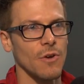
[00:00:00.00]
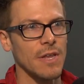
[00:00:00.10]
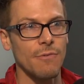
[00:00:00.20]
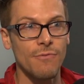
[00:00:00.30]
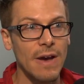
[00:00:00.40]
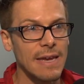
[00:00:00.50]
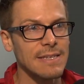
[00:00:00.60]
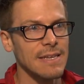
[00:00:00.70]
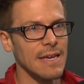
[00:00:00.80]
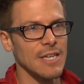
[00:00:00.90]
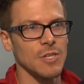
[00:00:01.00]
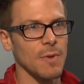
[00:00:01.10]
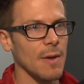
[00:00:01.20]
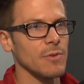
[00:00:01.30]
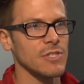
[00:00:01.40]
In a fight, to
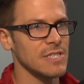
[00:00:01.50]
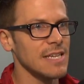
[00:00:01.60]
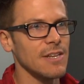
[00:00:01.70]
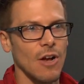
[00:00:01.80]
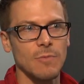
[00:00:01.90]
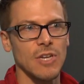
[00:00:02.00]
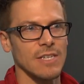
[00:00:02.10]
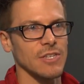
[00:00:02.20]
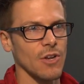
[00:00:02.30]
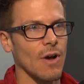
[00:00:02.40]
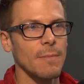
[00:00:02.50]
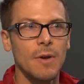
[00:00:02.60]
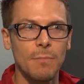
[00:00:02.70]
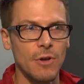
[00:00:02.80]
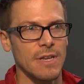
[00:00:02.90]
be able to see an object and go, I'm
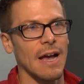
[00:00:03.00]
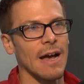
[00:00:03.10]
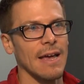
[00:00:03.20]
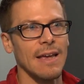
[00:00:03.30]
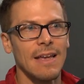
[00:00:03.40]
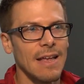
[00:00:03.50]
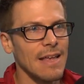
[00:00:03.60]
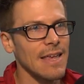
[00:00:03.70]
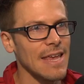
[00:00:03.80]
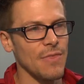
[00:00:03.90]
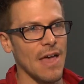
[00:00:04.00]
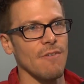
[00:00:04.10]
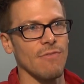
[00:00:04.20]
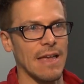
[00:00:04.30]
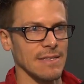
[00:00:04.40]
going to put a guy in
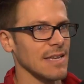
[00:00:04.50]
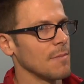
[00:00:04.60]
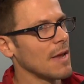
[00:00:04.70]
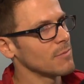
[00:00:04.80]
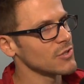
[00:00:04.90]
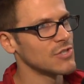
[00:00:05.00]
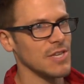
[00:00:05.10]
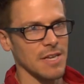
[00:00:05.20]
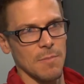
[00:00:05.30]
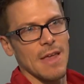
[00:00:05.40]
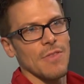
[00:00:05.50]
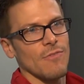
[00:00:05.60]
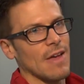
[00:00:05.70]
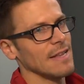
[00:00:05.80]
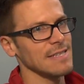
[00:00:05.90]
that vent and be able to stick him in
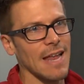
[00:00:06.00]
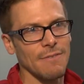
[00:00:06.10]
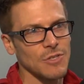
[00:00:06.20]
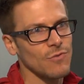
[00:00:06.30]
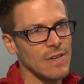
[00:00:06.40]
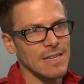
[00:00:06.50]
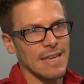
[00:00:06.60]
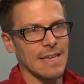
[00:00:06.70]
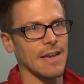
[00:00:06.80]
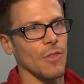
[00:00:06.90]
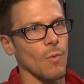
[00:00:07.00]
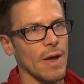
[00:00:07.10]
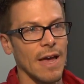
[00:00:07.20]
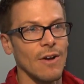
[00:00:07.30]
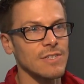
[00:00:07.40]
the vent and have his feet kicking on the
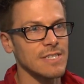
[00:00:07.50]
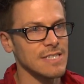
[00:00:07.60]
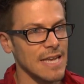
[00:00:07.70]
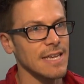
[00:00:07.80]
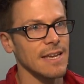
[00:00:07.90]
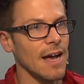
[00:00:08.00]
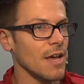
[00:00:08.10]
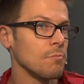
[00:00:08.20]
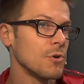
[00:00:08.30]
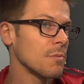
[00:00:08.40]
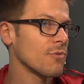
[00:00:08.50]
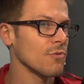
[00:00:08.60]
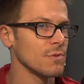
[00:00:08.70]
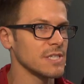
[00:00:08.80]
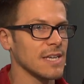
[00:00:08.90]
way out. Just take a guy and put him
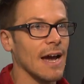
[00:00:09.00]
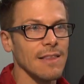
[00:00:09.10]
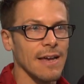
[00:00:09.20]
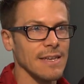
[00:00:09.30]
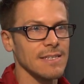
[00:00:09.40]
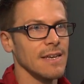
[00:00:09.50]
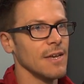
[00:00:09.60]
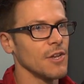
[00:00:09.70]
through a skylight.